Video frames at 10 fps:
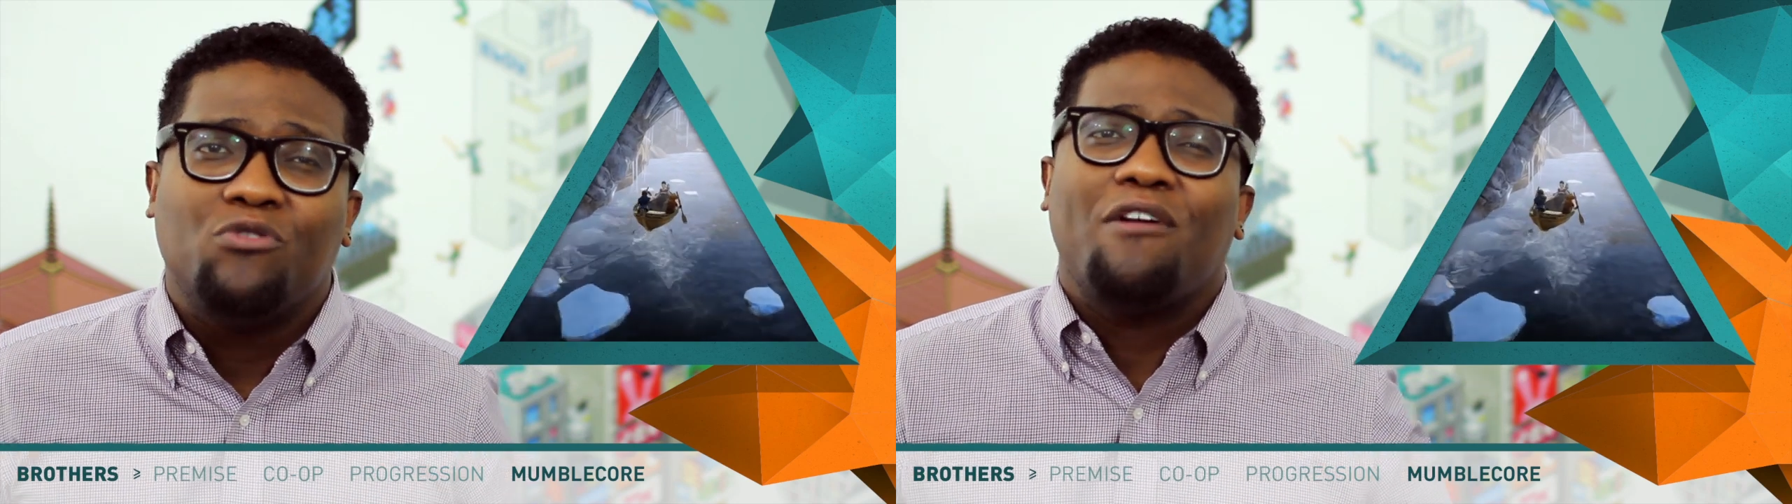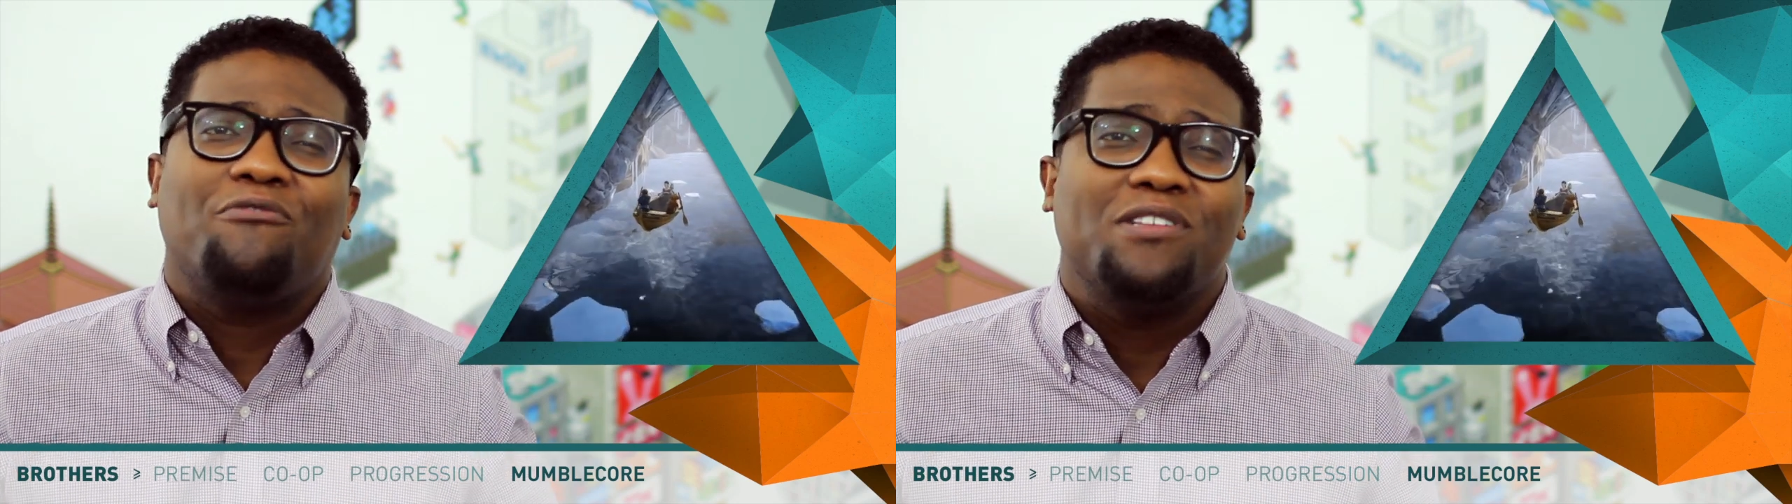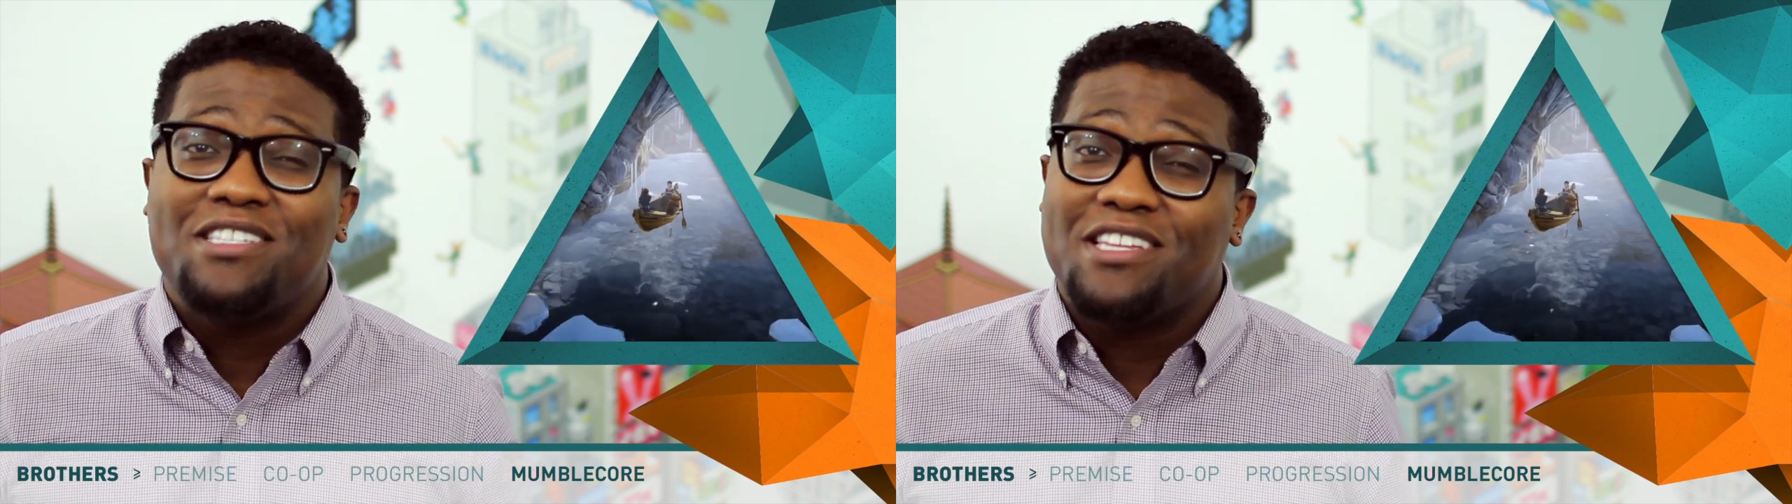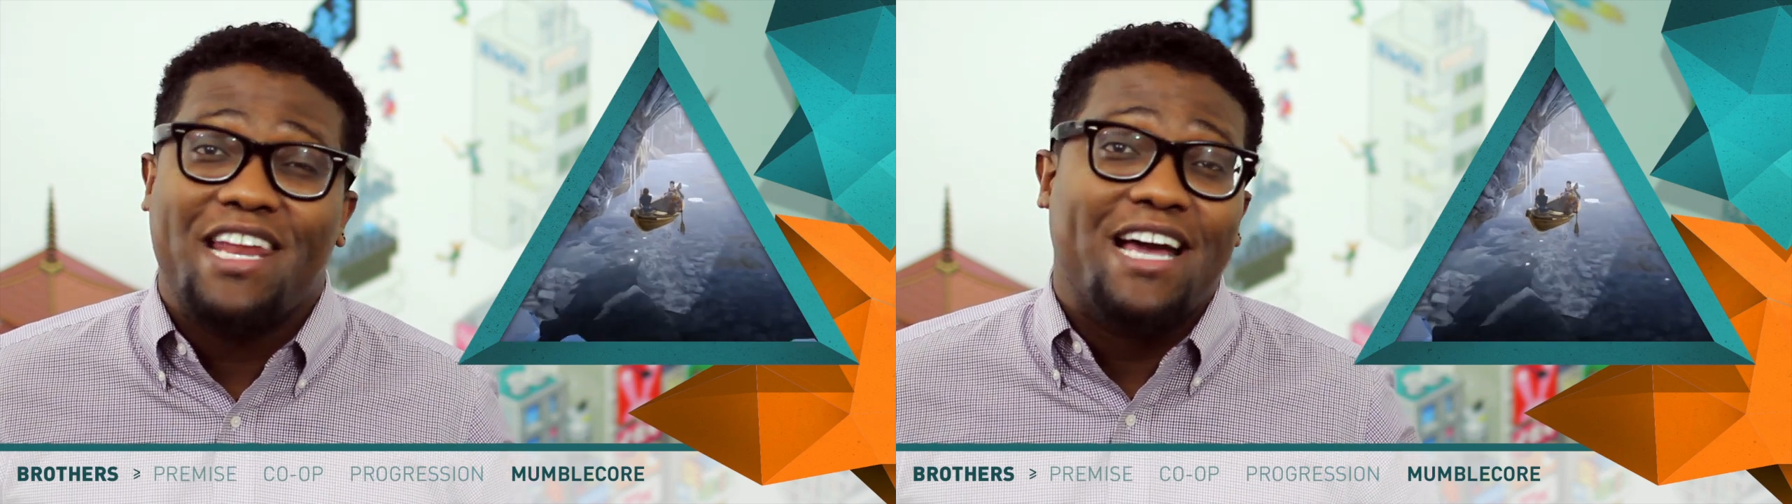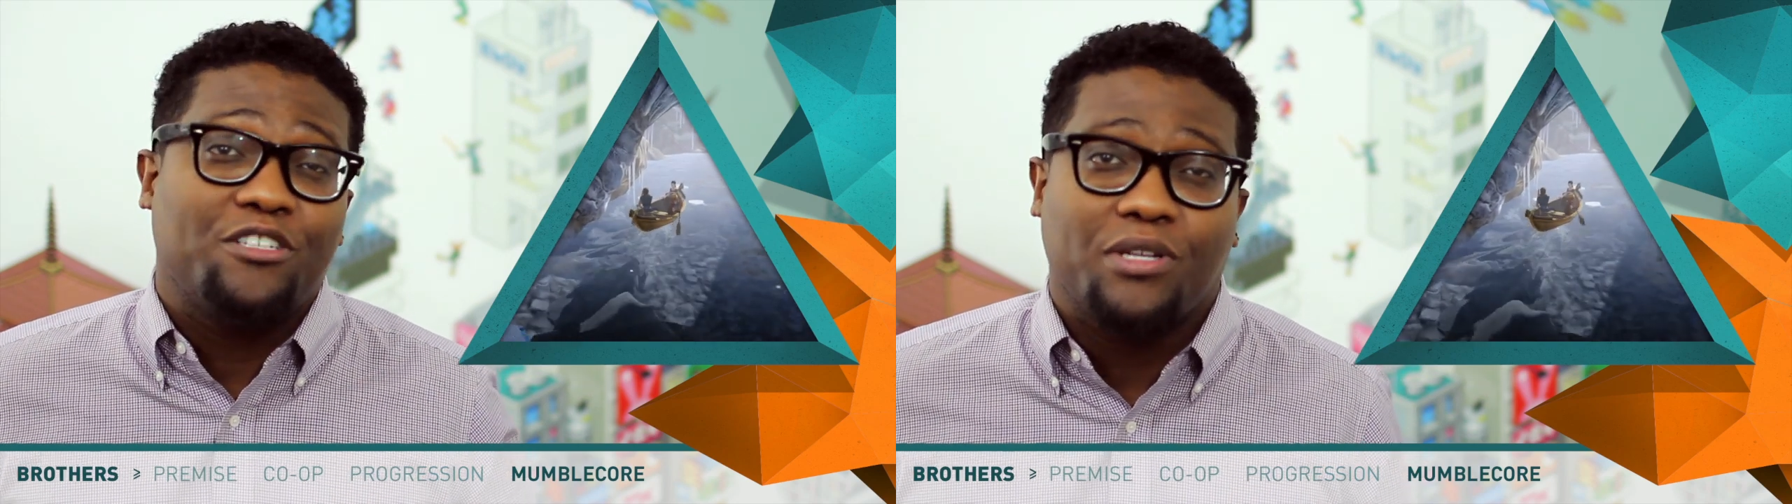in reference to
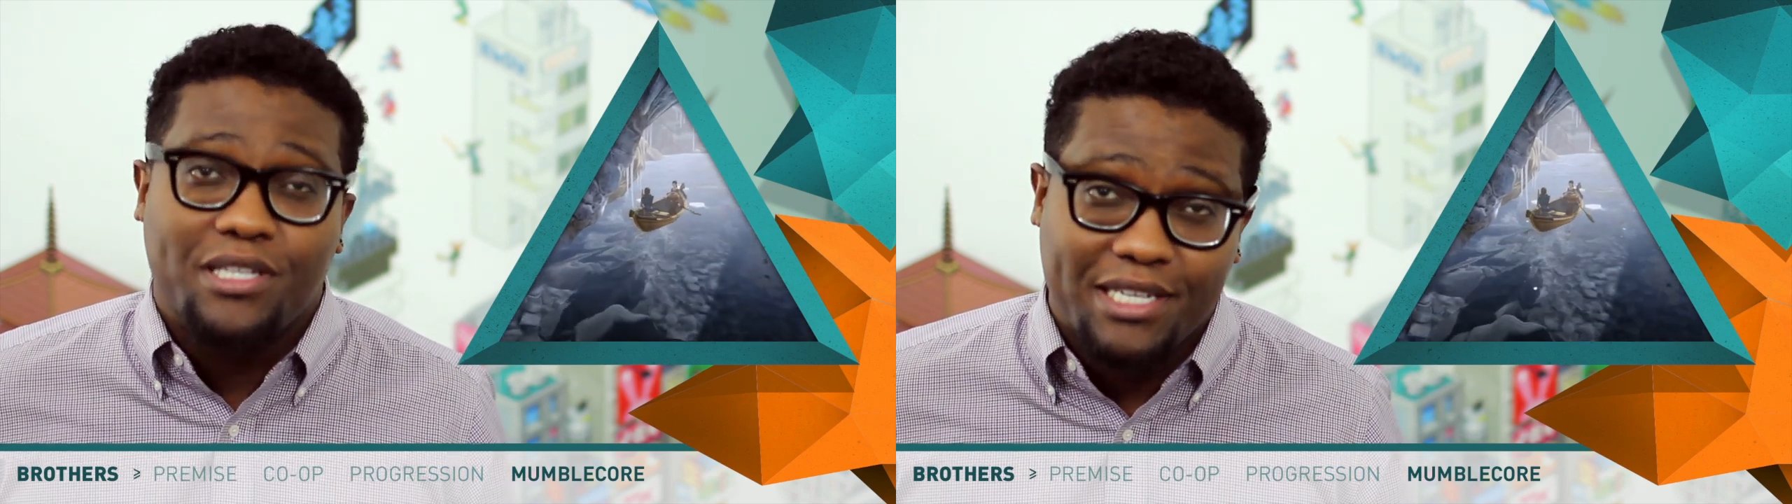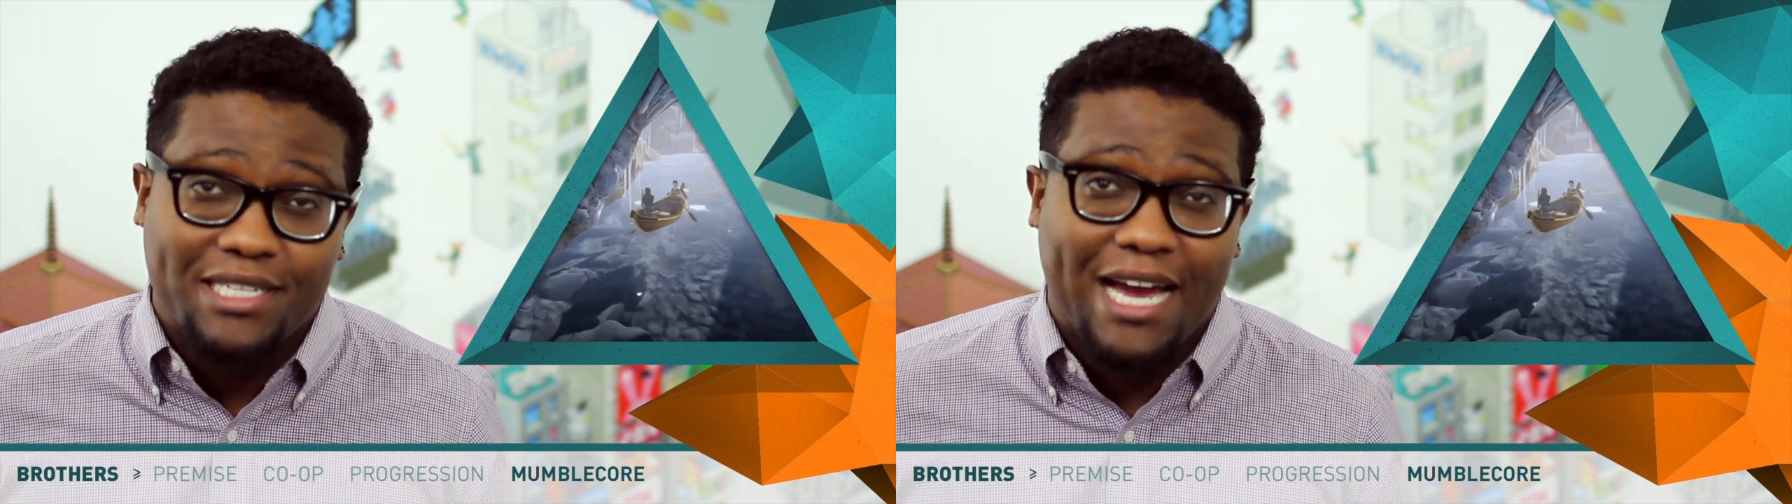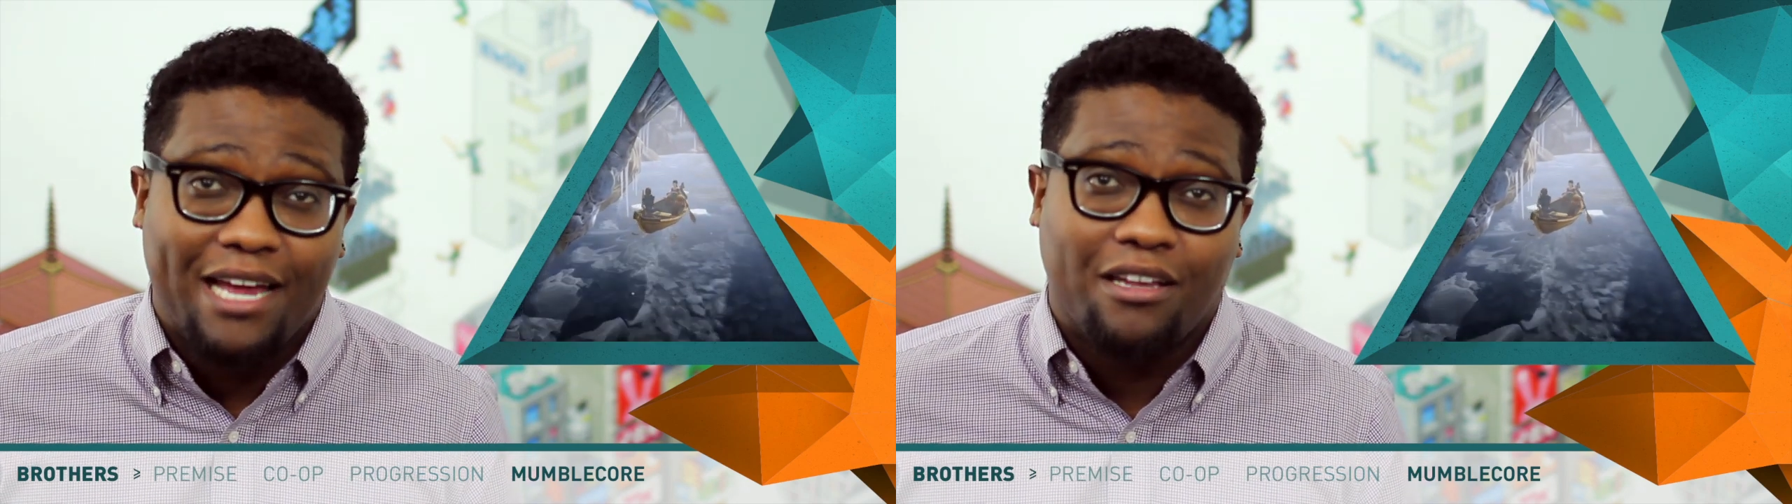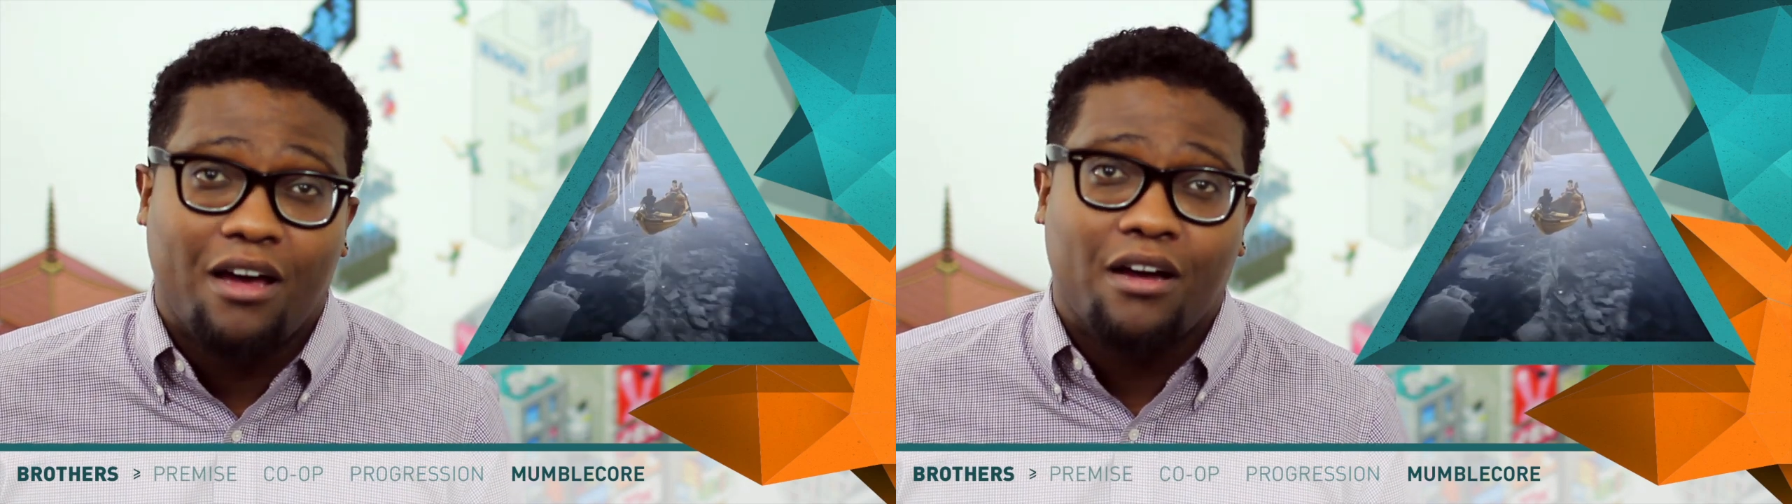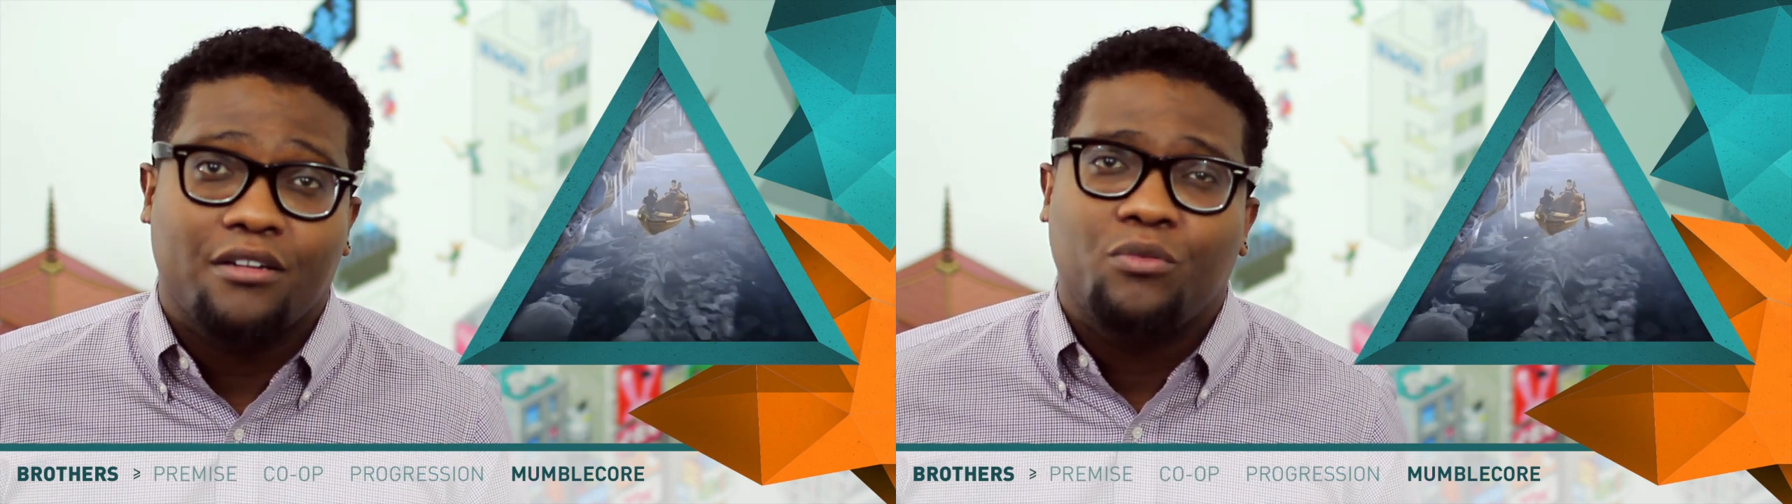the naturalistic
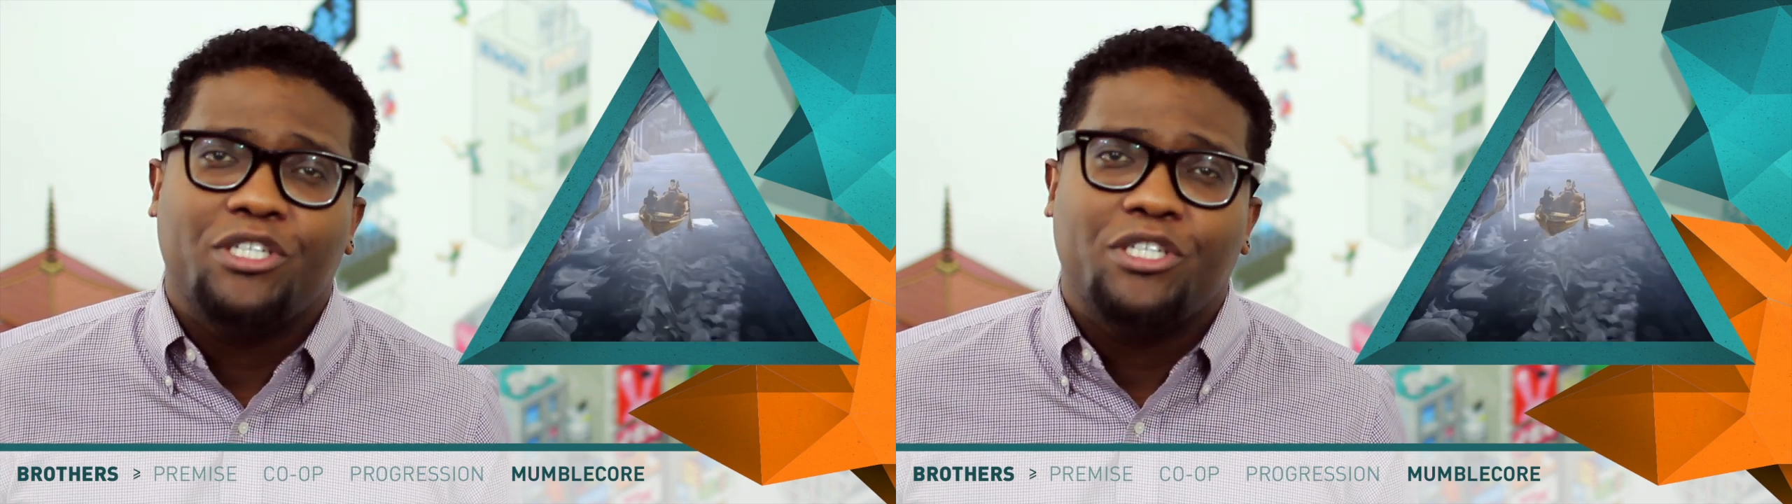dialogue,